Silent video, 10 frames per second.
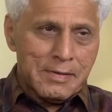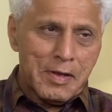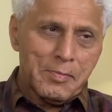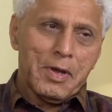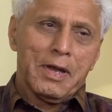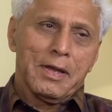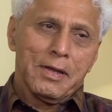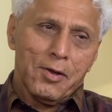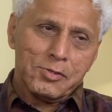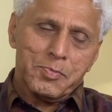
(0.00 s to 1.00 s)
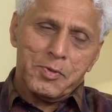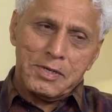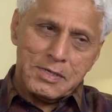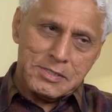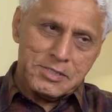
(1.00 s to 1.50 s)
Well, my
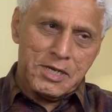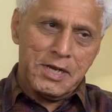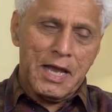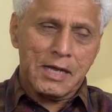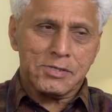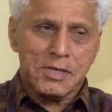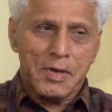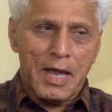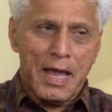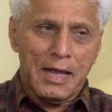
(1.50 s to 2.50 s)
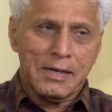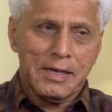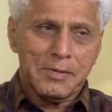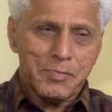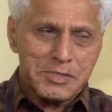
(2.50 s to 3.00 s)
entrepreneurial journey actually began
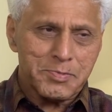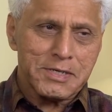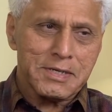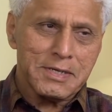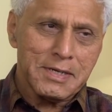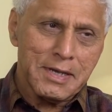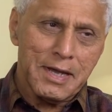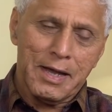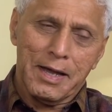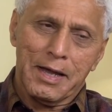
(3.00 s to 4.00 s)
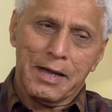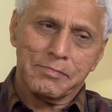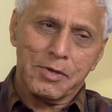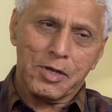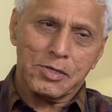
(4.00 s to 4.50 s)
in Pittsburgh
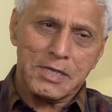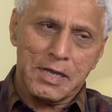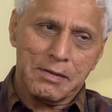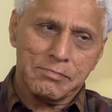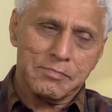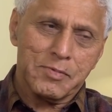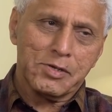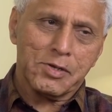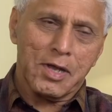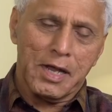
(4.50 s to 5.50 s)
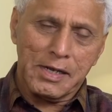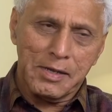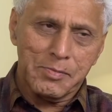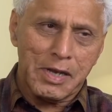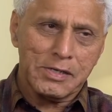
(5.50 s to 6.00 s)
because I went to Carnegie
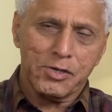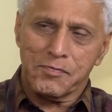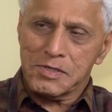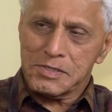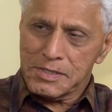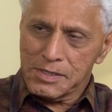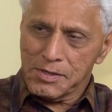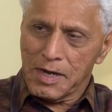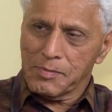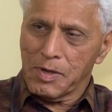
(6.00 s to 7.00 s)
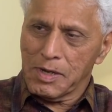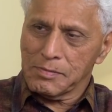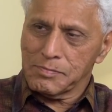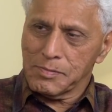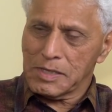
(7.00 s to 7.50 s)
Mellon University to get
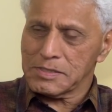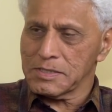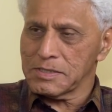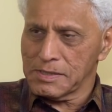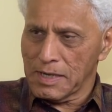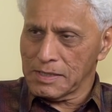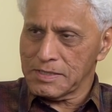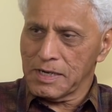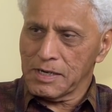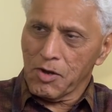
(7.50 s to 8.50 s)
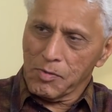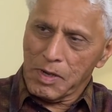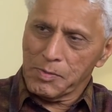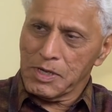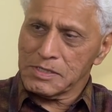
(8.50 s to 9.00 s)
my master's, and then I stayed, got
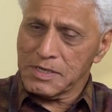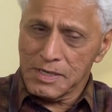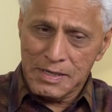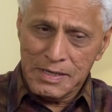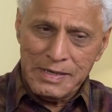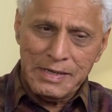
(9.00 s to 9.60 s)
my PhD.